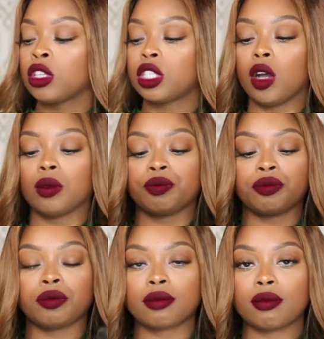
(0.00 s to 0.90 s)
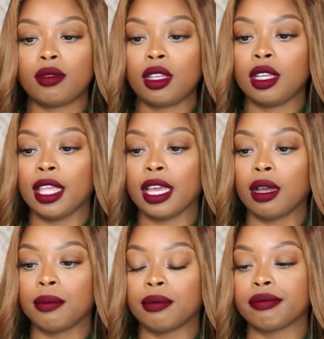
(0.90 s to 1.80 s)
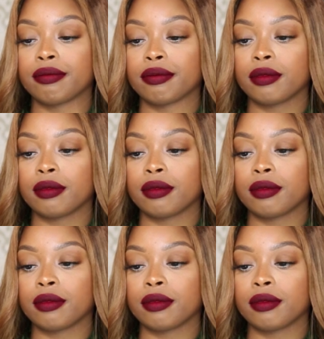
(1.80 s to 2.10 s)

So they come